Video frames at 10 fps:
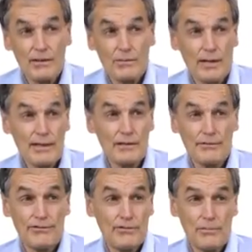one
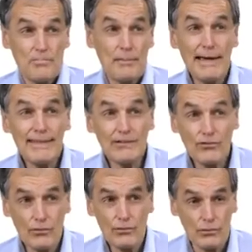of the main
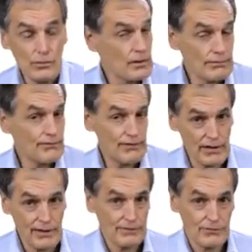tools of a
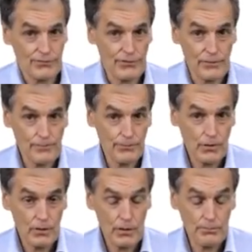philosopher,
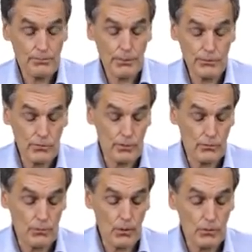and probably
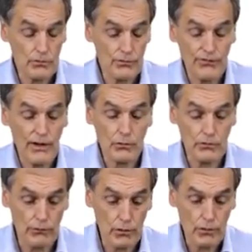the most famous
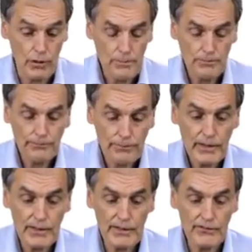of all
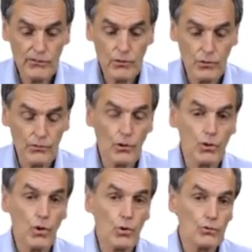is called the
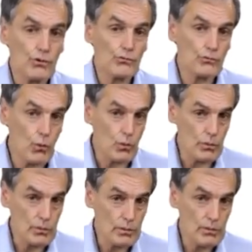golden rule.